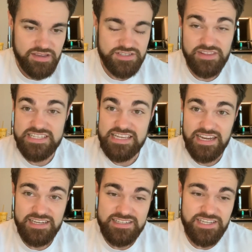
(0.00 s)
So the
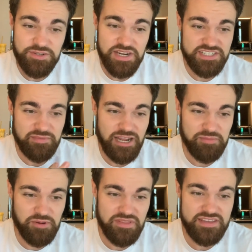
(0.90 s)
second situation I've been
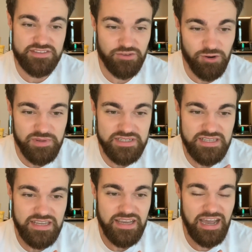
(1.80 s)
helping with is Thorben,